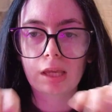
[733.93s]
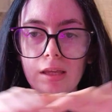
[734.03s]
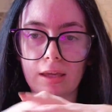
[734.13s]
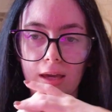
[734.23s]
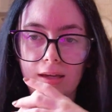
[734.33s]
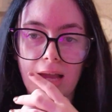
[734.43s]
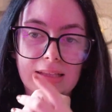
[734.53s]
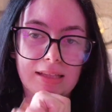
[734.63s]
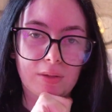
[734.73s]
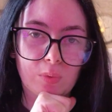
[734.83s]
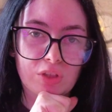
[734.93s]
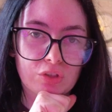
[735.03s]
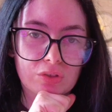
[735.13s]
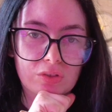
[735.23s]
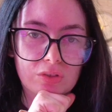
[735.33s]
Yeah, I think we
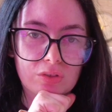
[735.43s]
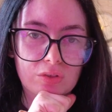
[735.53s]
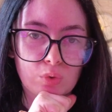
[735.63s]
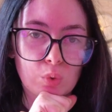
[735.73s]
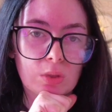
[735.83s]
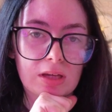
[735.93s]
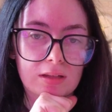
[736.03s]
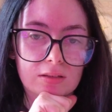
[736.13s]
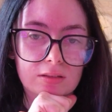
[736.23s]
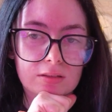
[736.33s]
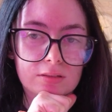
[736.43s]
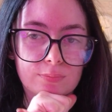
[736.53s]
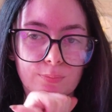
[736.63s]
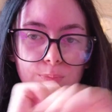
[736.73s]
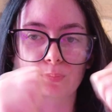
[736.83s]
should do that.
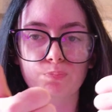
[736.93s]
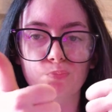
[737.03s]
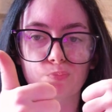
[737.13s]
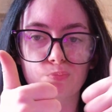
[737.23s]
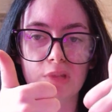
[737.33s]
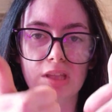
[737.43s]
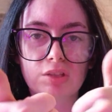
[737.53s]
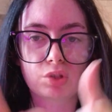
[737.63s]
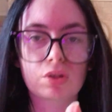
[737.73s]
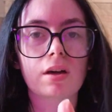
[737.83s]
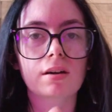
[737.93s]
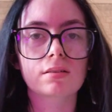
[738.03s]
Let's do that.